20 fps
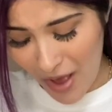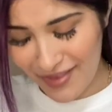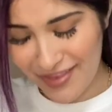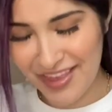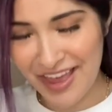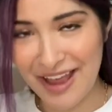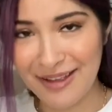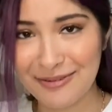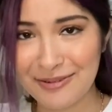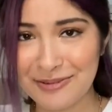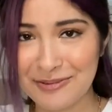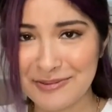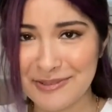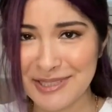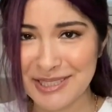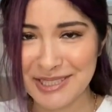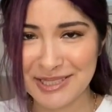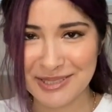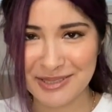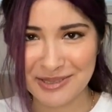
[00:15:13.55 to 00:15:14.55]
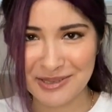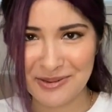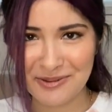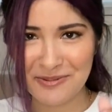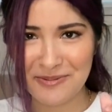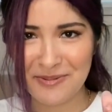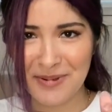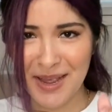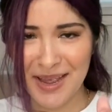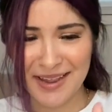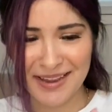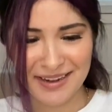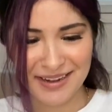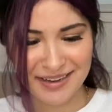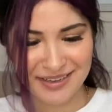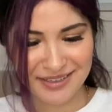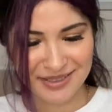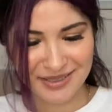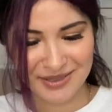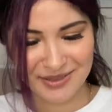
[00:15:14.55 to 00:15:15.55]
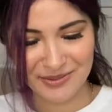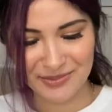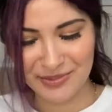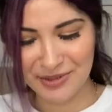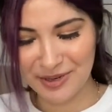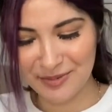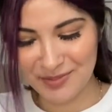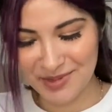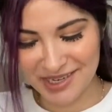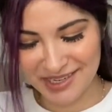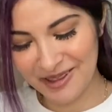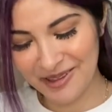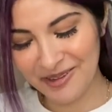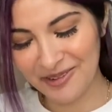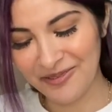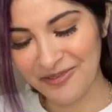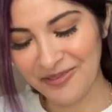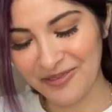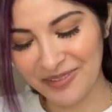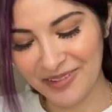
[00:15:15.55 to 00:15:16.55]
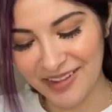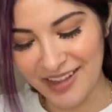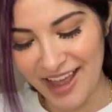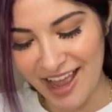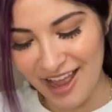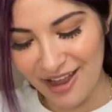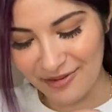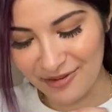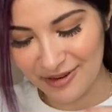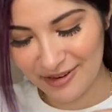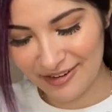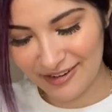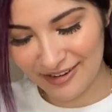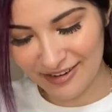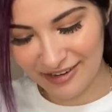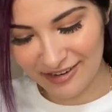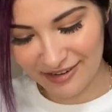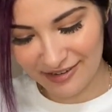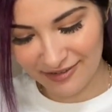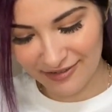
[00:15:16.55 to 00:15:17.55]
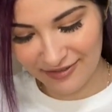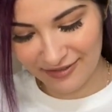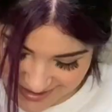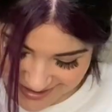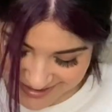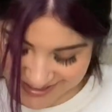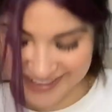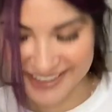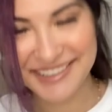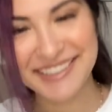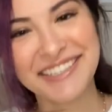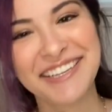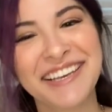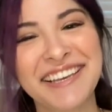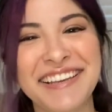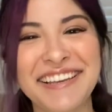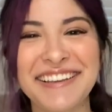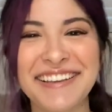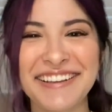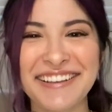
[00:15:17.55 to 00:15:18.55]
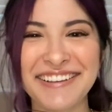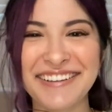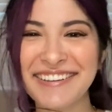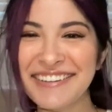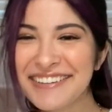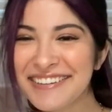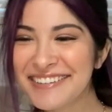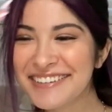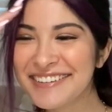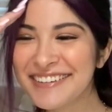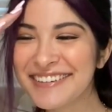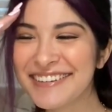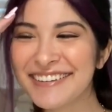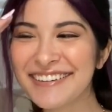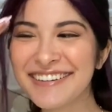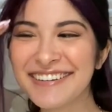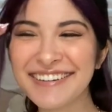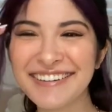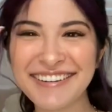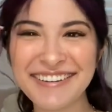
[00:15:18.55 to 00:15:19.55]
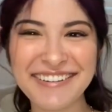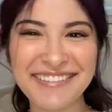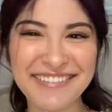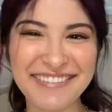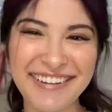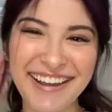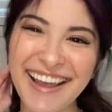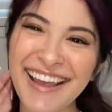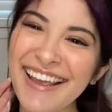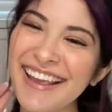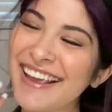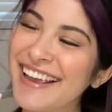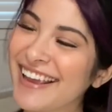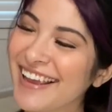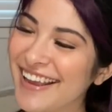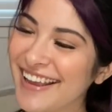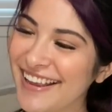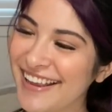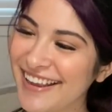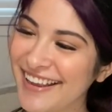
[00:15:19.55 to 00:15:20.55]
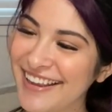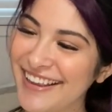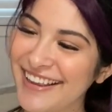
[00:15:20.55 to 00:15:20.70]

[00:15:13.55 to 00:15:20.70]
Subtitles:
That one was still wet and I just rubbed the flour off. These are cute. Wait.